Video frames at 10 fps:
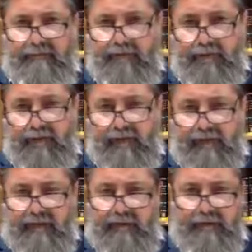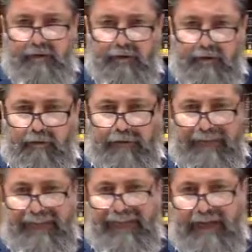Pushtakim, as we call
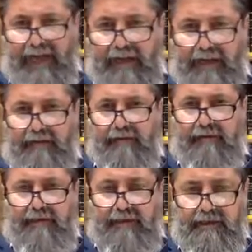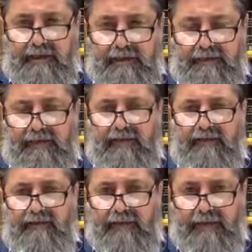Belial, the Torah says,
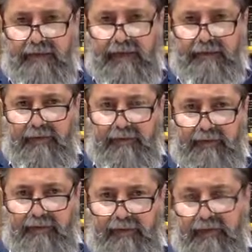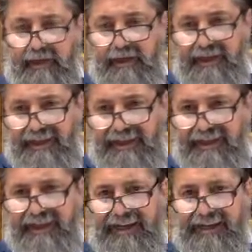very, very bad people, that
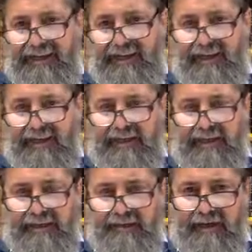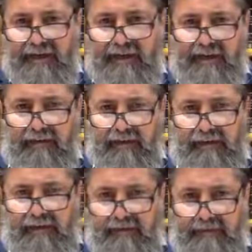actually Chaz Khalila
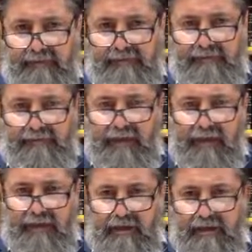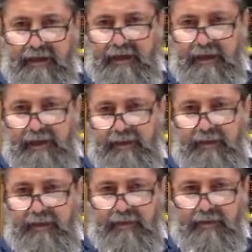raped her. And as
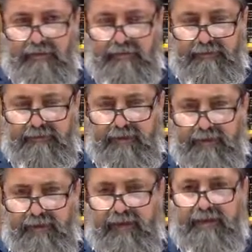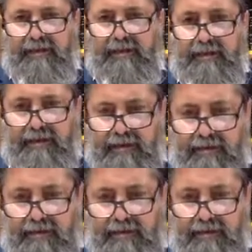we know, it was such a